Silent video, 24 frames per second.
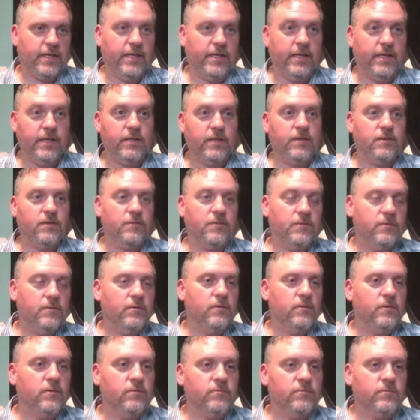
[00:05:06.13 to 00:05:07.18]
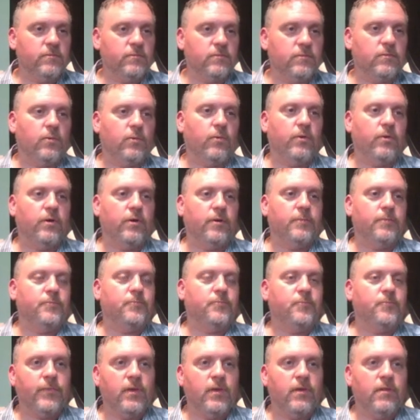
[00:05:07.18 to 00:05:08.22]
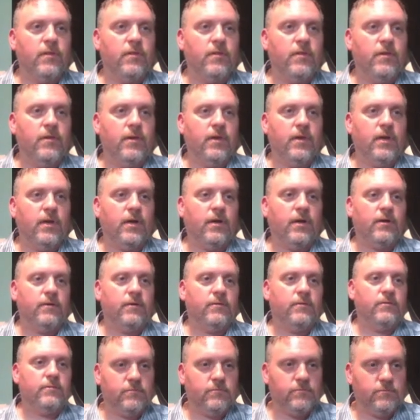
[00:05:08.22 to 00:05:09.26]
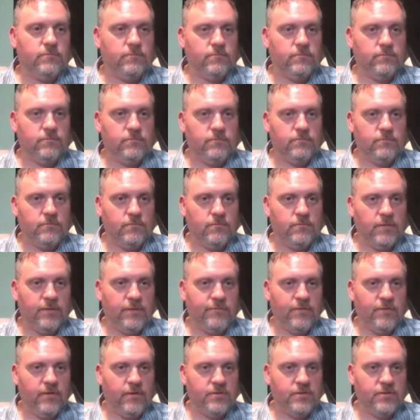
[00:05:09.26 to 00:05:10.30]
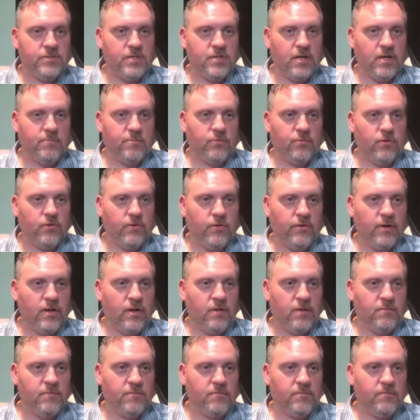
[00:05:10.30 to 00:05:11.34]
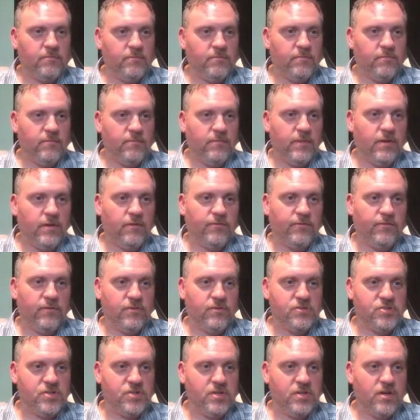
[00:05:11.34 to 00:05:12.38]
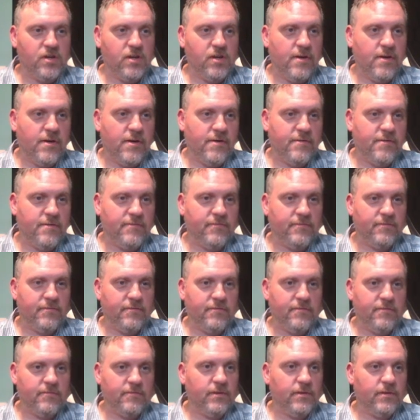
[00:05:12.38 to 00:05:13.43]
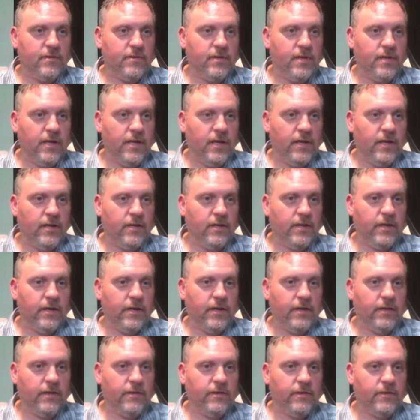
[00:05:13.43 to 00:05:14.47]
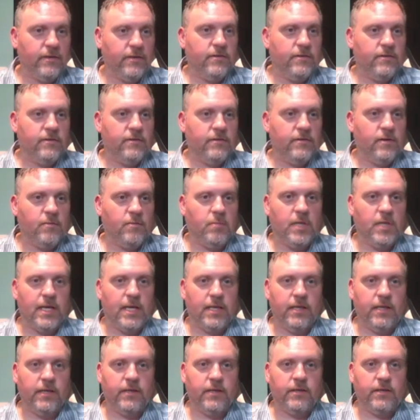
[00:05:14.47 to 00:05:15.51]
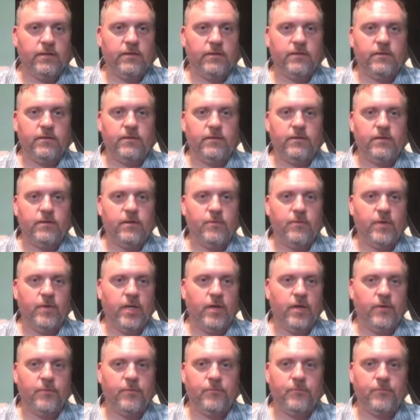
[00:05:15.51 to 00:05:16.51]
ink, or the Photoshop program, their version of a black ink. Here we go.